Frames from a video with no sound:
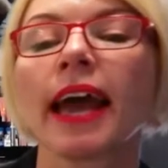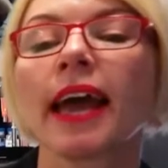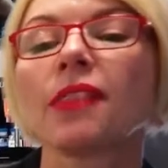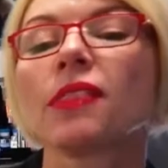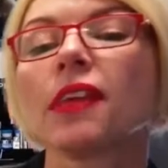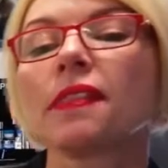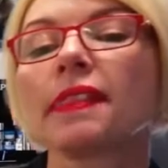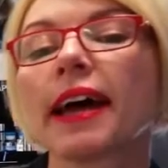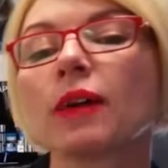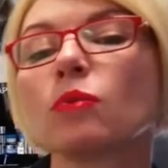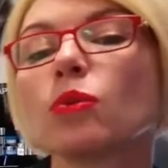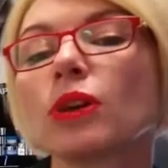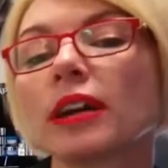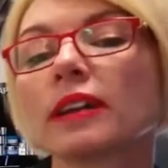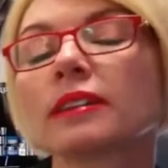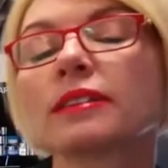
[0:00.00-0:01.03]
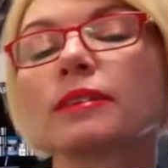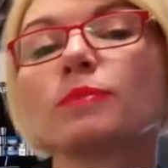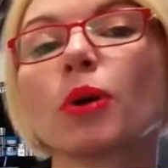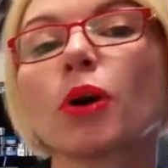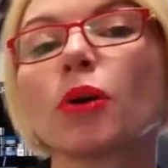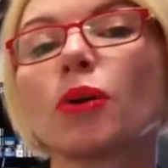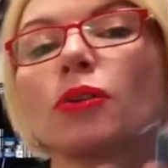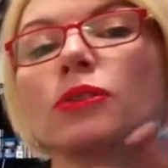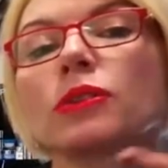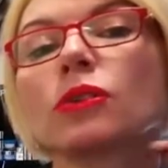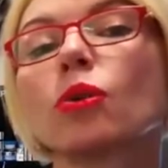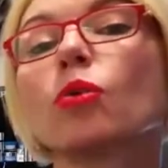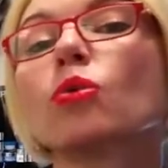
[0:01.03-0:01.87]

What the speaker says: and then that would expose